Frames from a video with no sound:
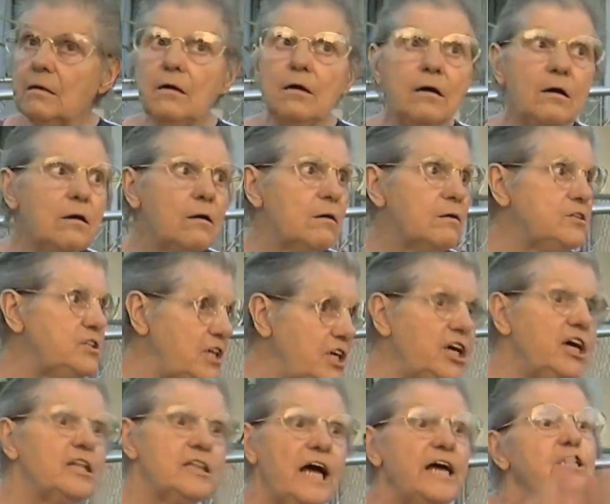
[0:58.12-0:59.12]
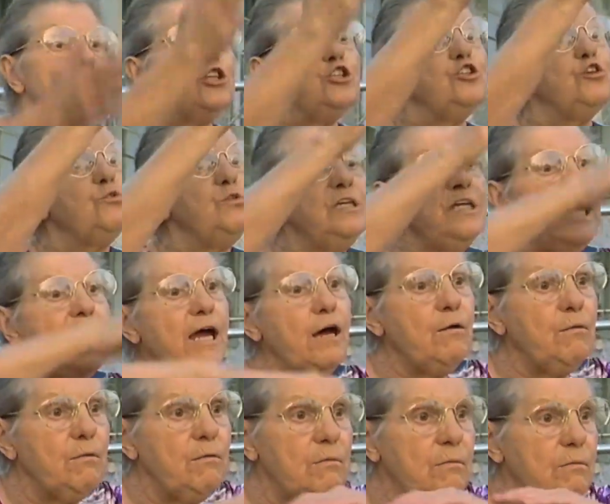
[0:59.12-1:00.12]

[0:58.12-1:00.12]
Oh, yeah, like you're doing now.